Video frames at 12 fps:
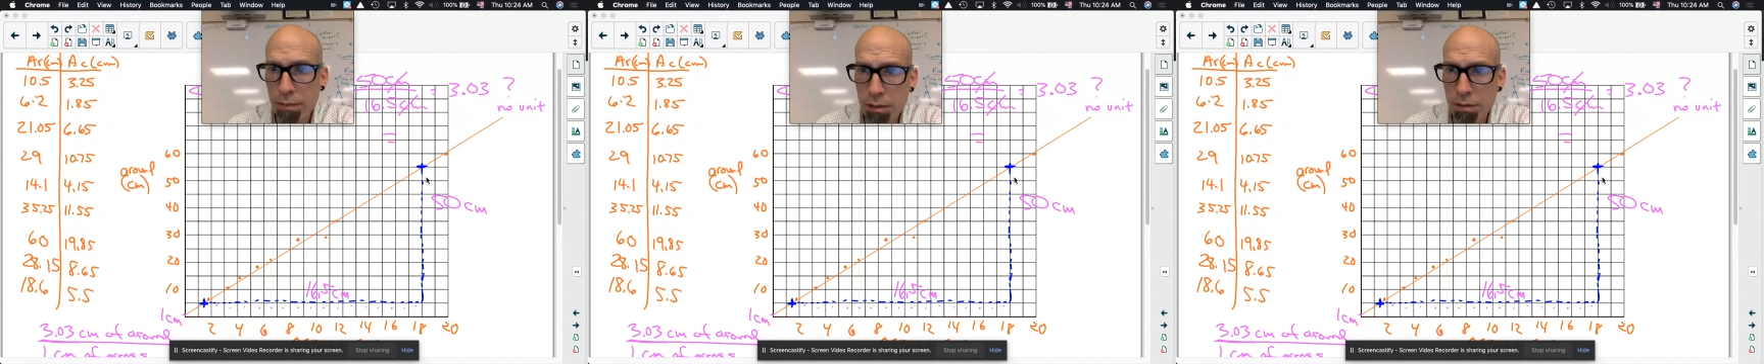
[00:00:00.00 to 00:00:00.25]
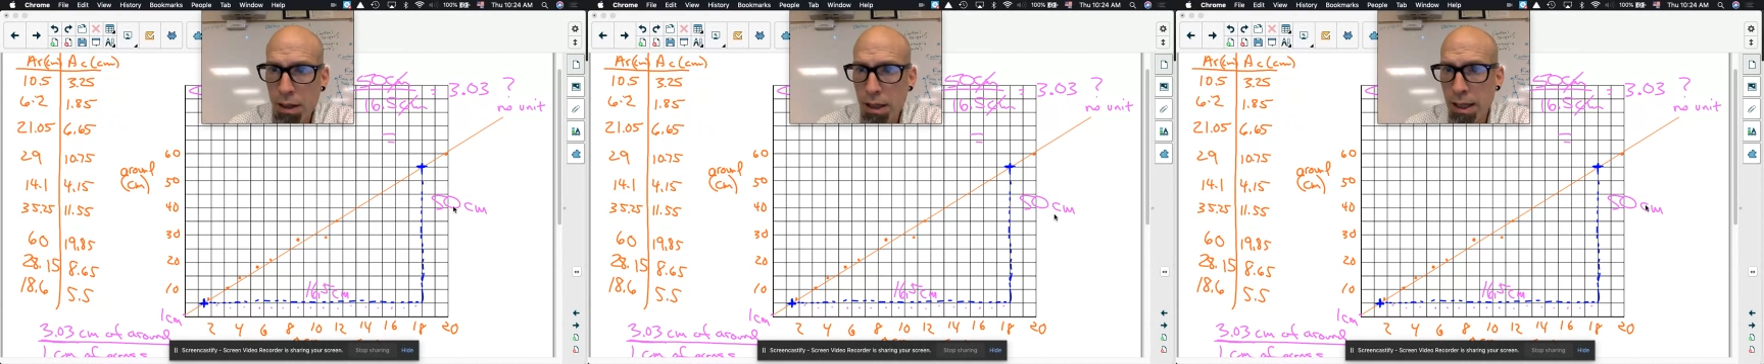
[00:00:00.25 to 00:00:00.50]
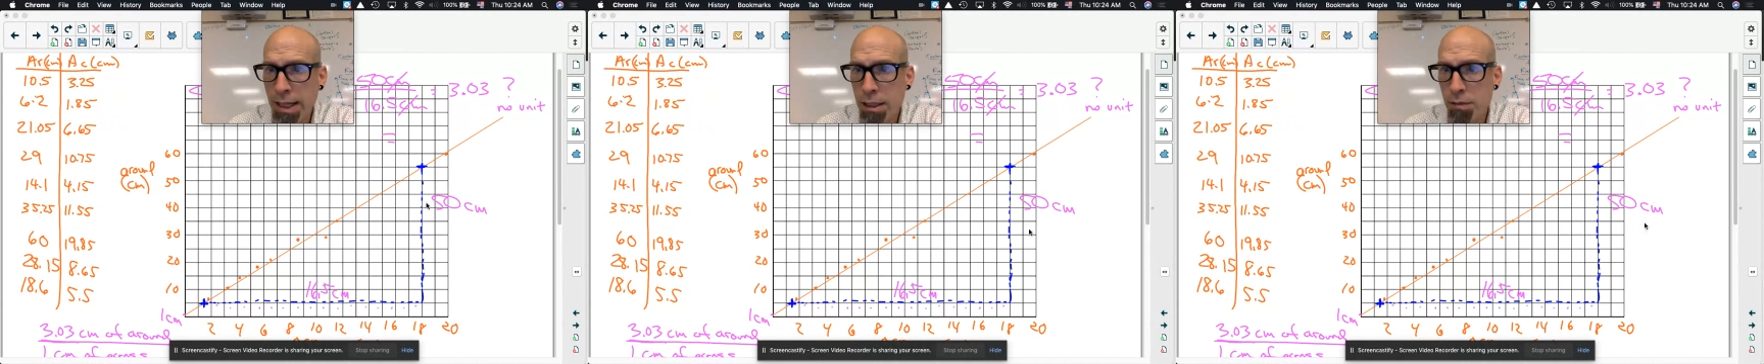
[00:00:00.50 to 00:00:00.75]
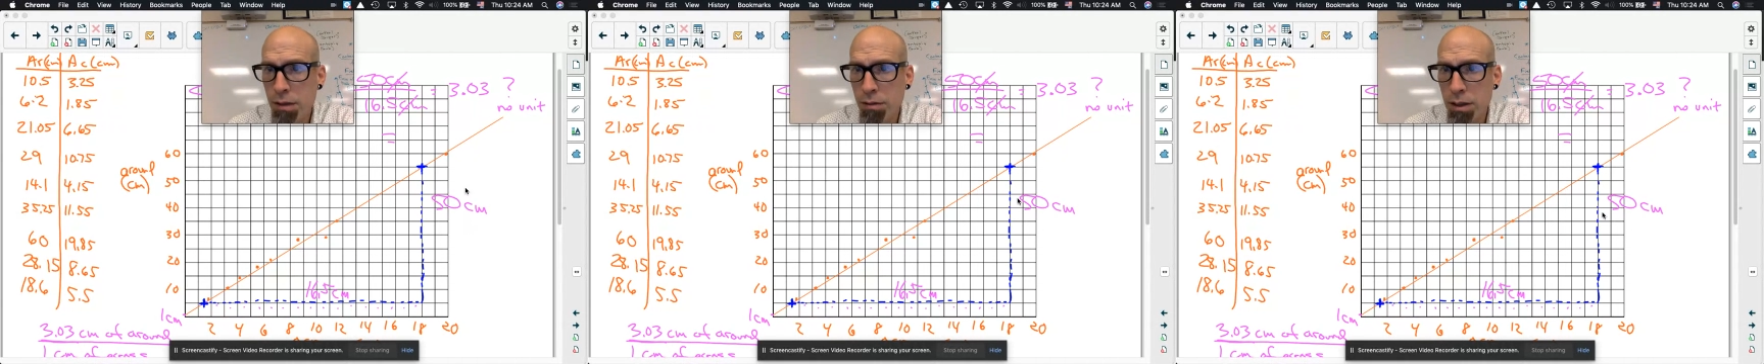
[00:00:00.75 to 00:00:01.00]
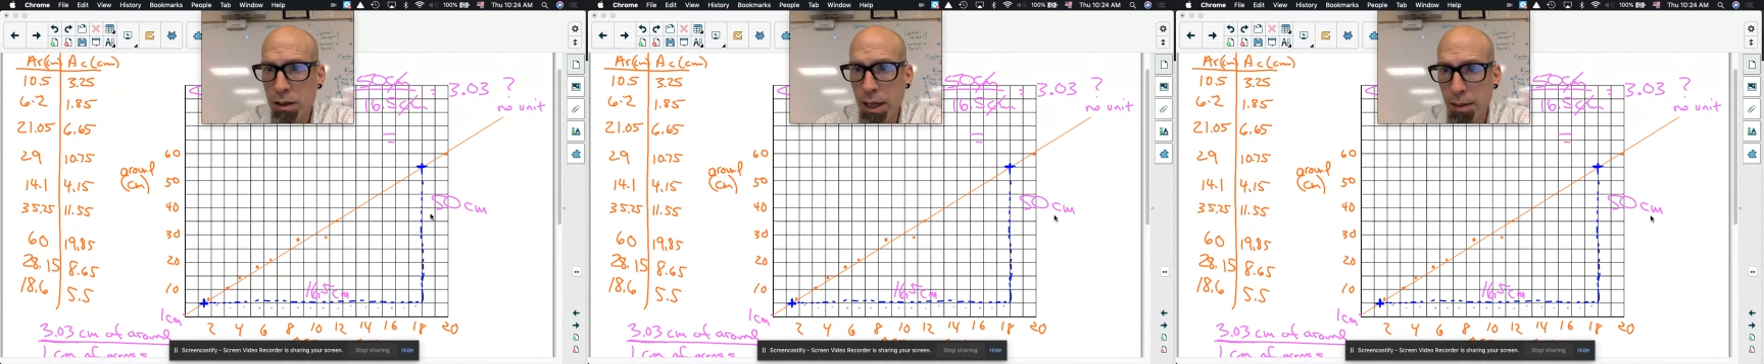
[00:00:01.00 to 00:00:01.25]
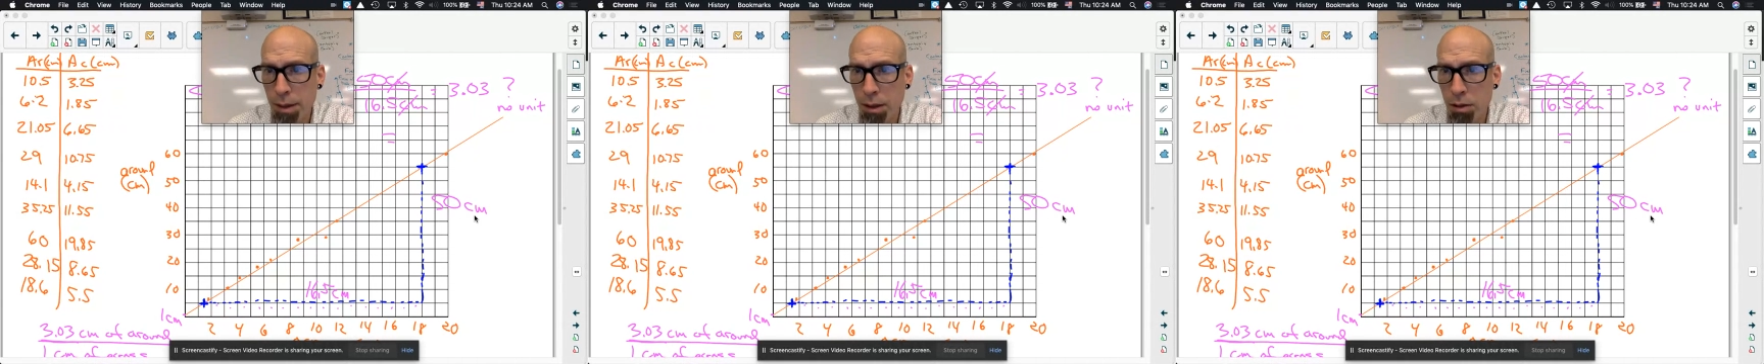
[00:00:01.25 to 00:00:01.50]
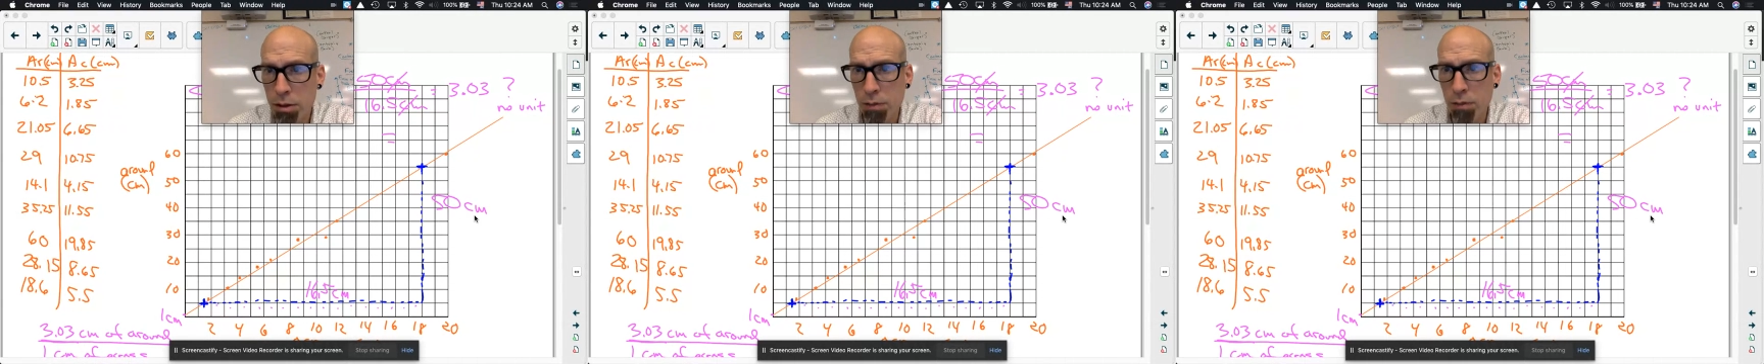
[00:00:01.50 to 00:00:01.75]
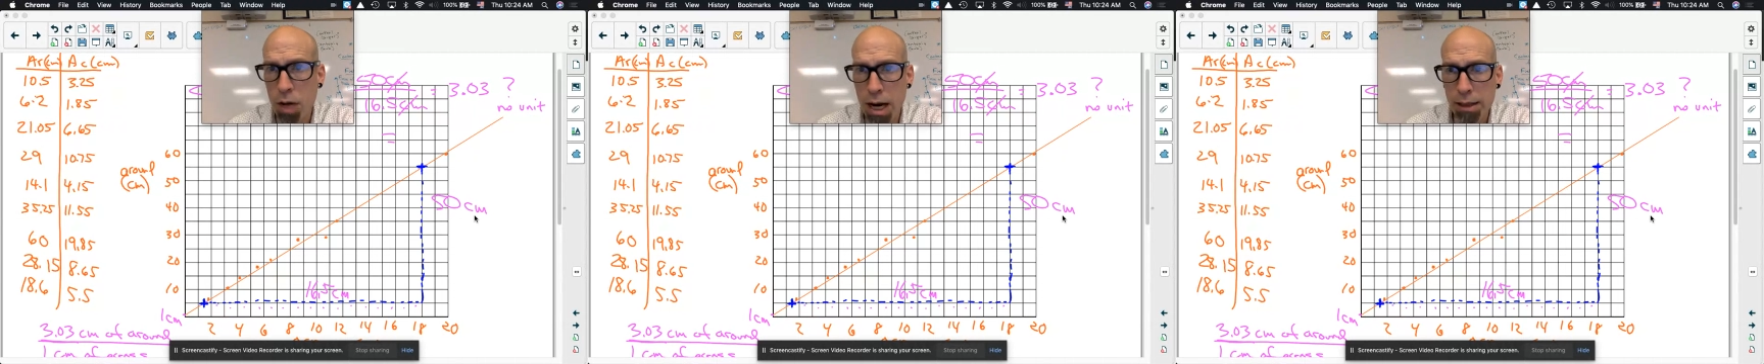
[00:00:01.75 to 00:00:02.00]
50, and that's 50 centimeters of
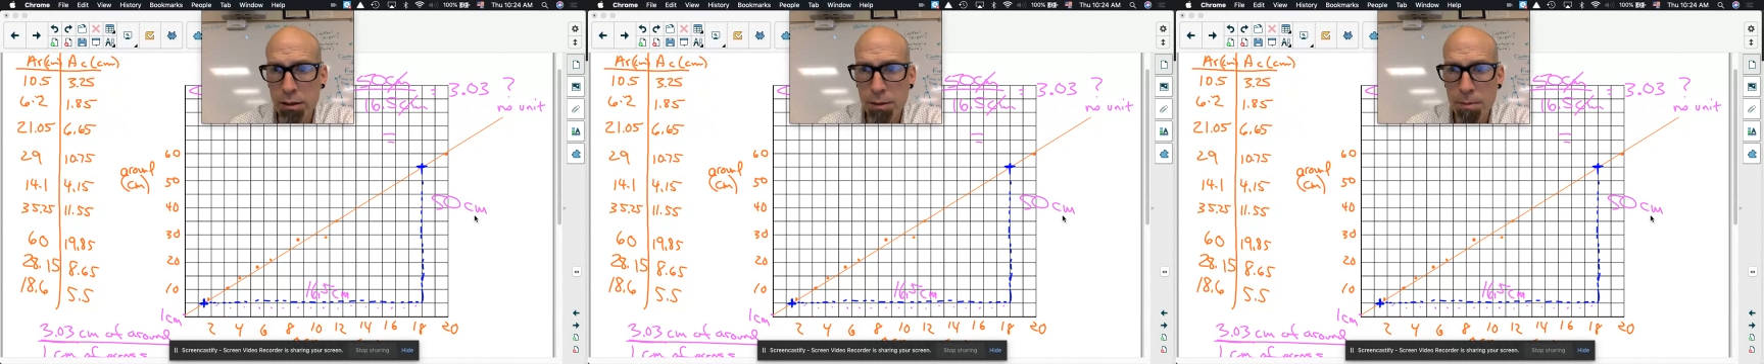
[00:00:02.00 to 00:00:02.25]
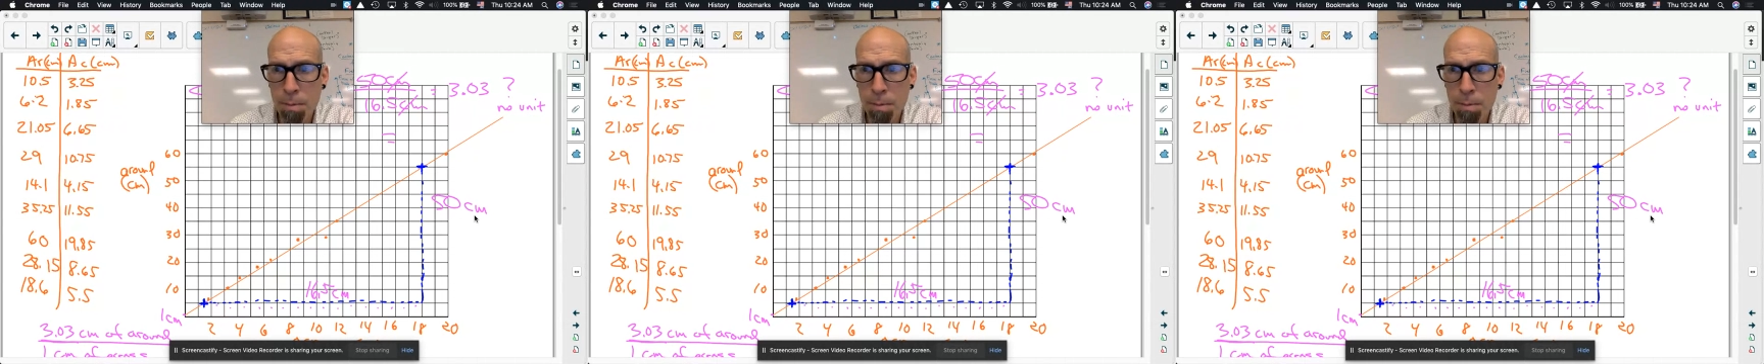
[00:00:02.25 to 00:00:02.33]
rise.